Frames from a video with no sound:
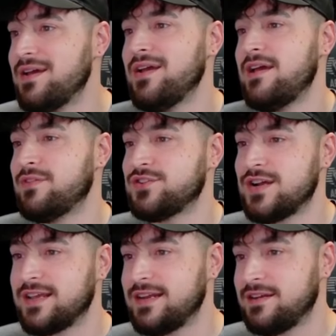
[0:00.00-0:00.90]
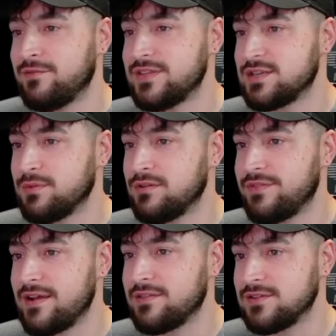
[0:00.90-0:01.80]
If they try to get an invincible
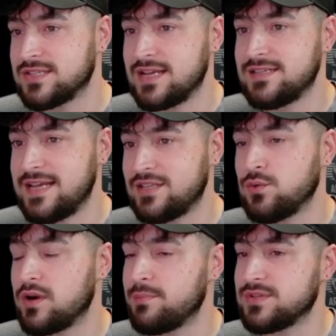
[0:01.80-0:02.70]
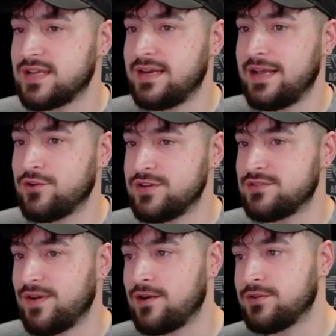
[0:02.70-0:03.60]
effect, they'll instead take 20%
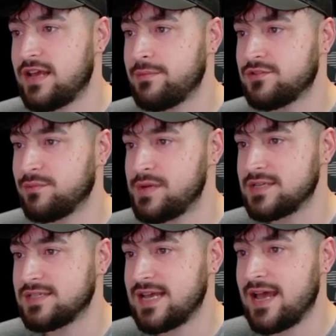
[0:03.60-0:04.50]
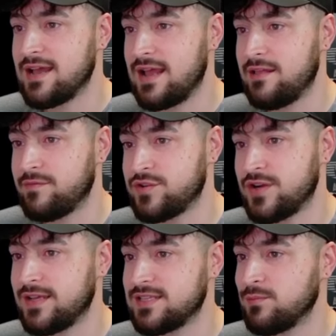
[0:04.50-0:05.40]
increased final damage from the next attack, and if they
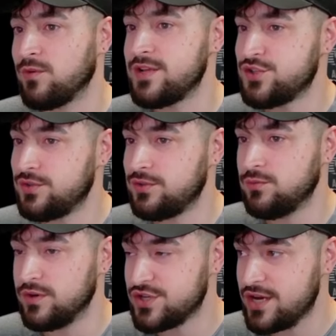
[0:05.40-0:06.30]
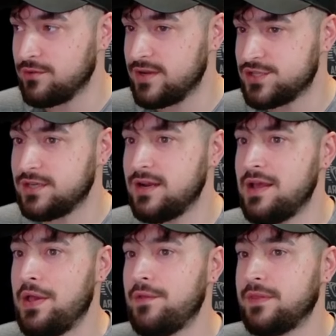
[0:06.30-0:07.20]
try to get some rage regeneration,
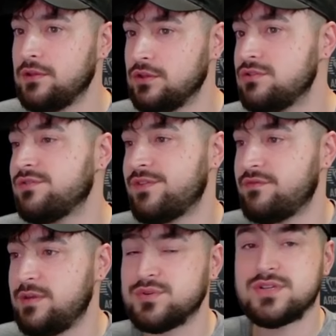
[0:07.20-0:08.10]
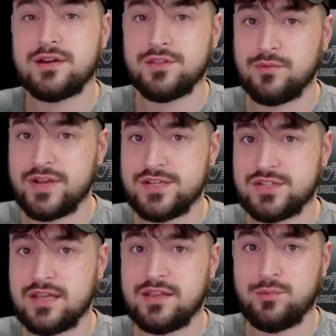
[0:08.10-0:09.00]
they'll lose 50% of the
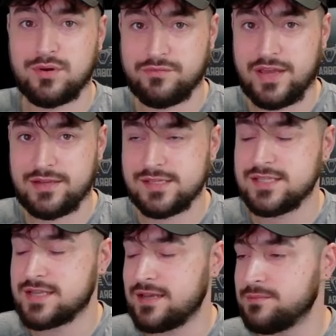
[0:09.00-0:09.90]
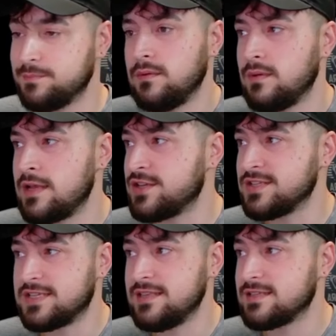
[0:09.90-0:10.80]
rage that they would have gained instead. As you
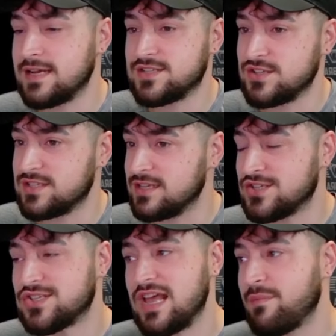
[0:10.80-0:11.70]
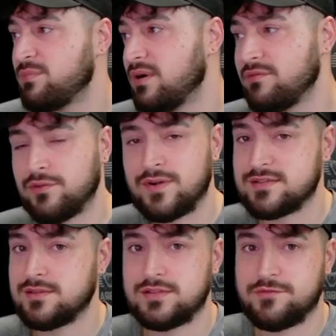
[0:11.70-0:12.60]
can see, this guy's just a step above the
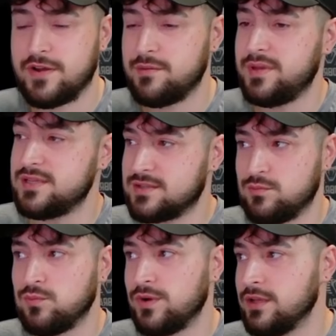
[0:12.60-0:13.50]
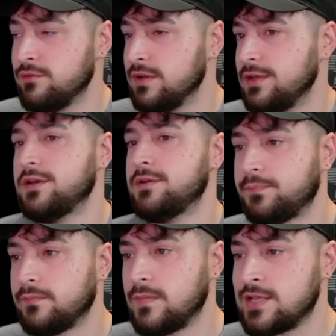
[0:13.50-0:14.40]
rest of the Divine Beast. Really, really good.
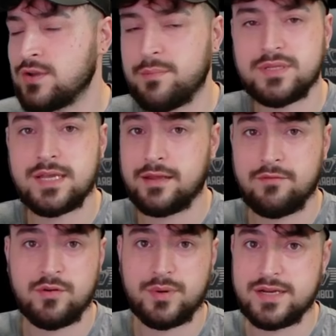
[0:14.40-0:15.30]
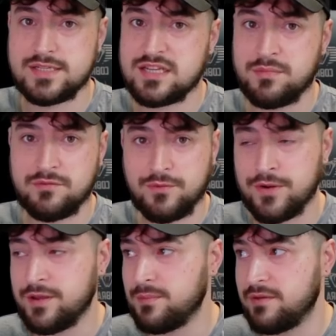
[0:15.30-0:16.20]
That's why I've been telling everybody to summon
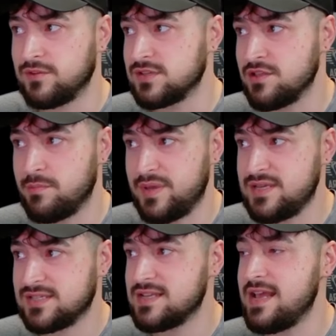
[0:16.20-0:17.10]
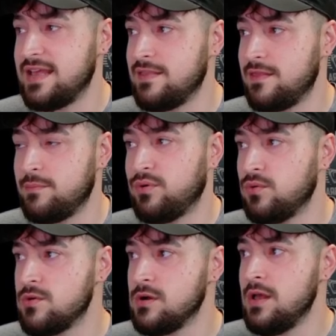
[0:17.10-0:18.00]
for him. If there's other beasts in the
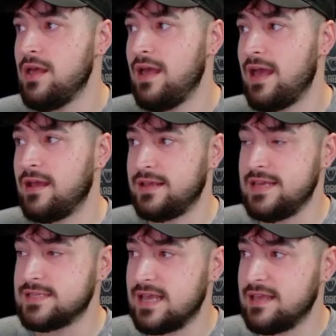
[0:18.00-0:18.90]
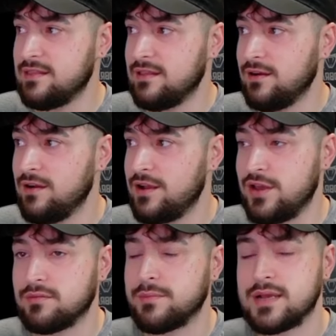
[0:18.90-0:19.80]
pool and he's in there and
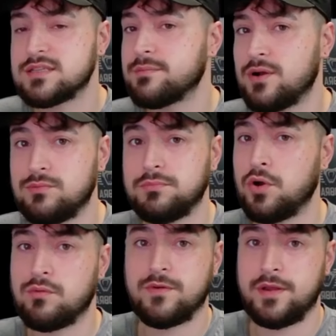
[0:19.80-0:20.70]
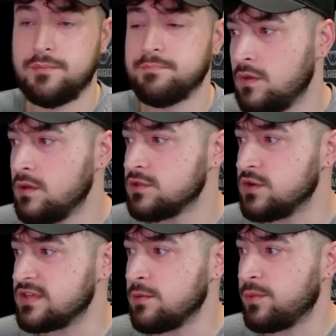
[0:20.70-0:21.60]
you haven't maxed him out, go for him. So
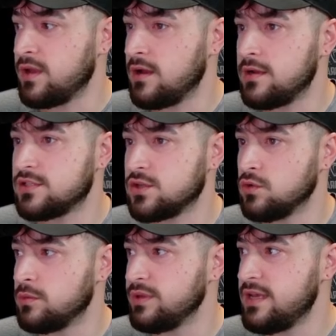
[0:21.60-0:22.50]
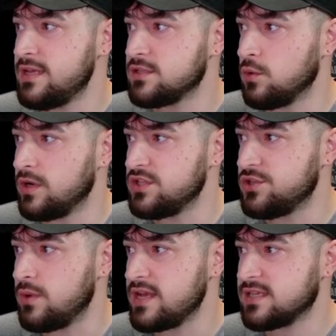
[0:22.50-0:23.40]
next up, we got Solar Blaze going
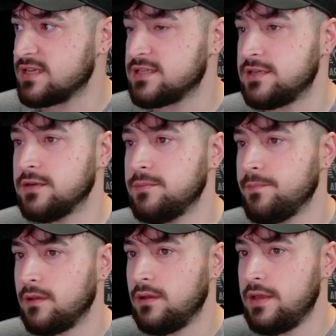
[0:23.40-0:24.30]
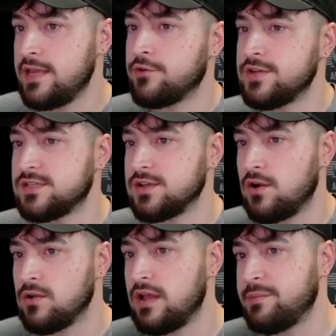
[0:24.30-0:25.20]
into SS tier. He increases
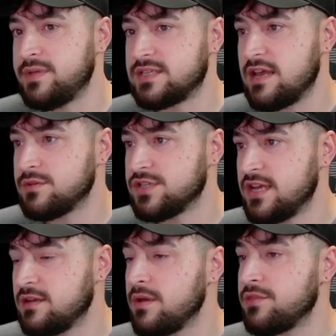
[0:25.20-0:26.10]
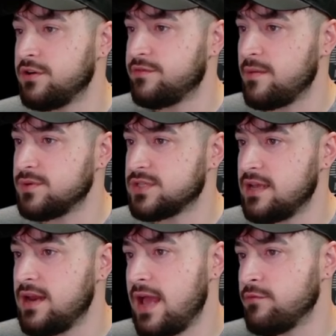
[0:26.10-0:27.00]
all enemies' damage taken by
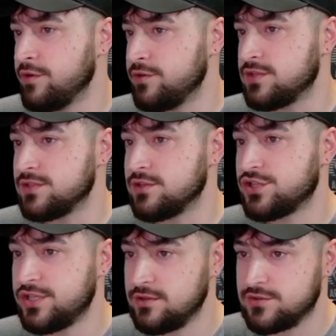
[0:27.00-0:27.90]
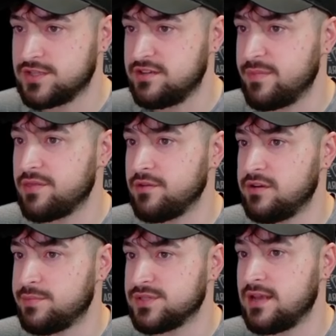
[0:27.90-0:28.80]
35% and reduces their shields received by
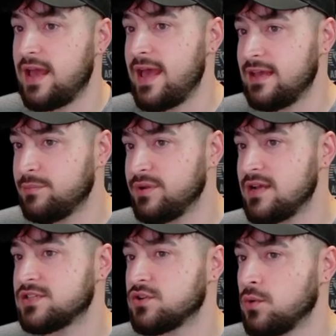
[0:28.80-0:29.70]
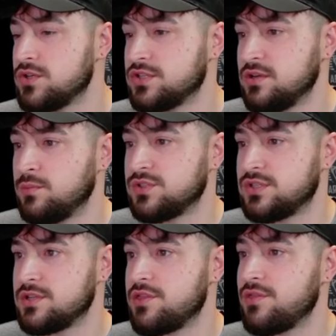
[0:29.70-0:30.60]
30% and applies Scorch to them,
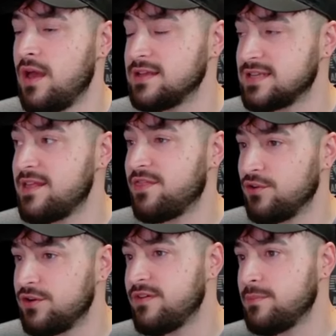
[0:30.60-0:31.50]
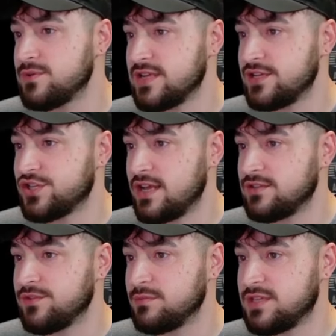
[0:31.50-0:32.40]
which has a 35%
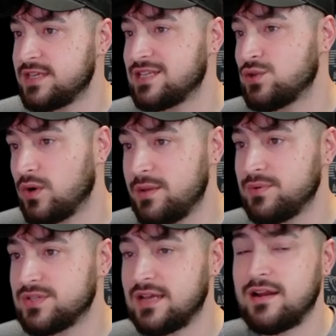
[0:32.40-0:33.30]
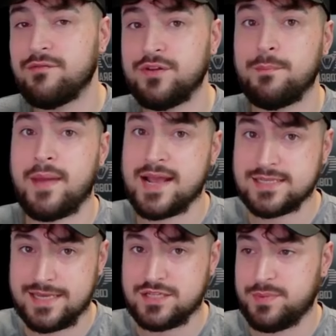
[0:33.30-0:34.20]
chance for them to take 20% of their
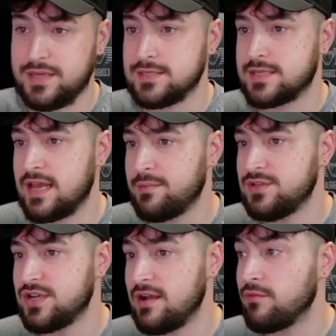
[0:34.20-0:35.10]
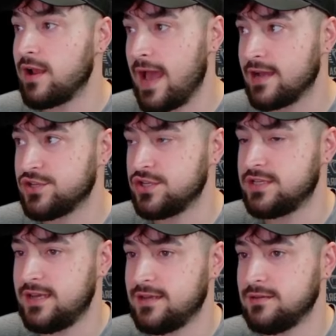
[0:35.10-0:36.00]
max HP as damage every action
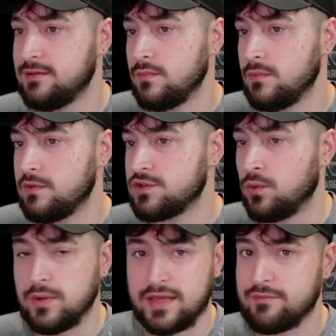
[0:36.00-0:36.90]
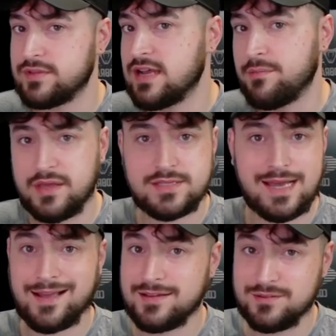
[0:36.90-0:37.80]
taken. So like every time they
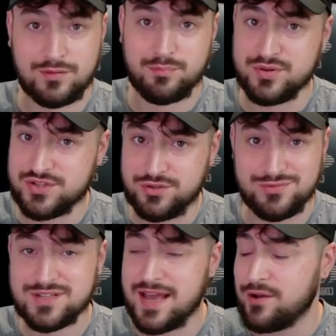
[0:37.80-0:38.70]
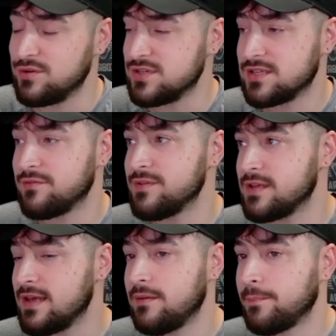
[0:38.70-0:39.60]
attack and pursuits, counters, stuff
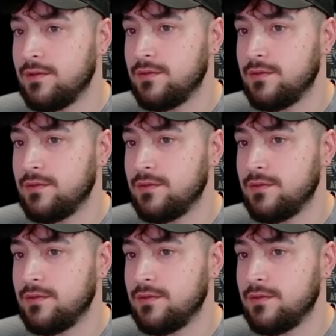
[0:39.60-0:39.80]
like that.